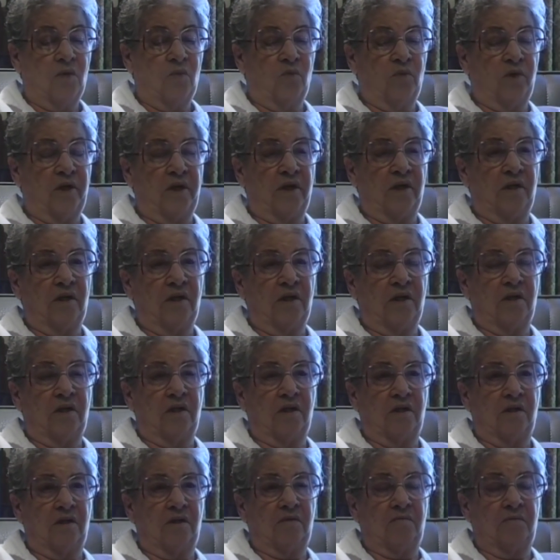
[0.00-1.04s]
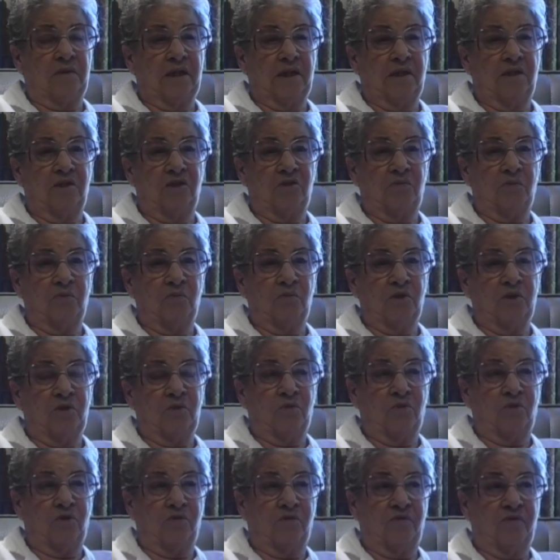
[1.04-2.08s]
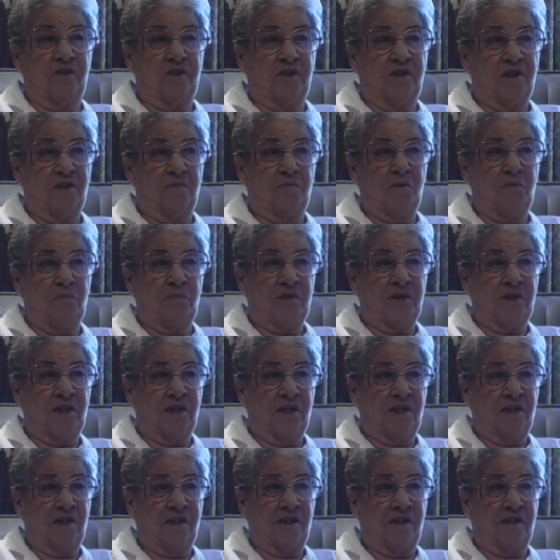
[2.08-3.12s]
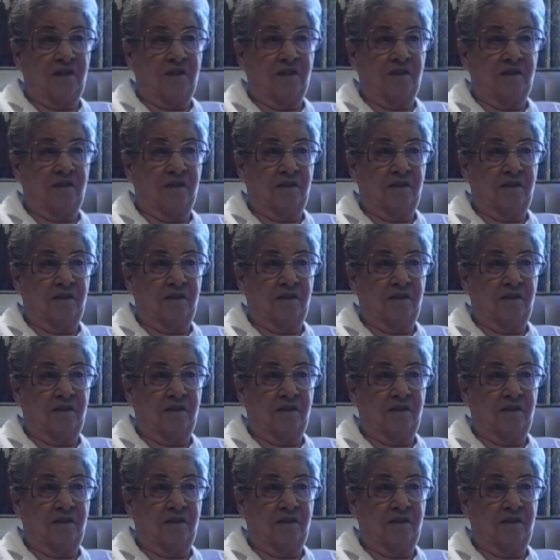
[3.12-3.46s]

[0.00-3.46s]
Well, uh, my husband went to work for the WPA,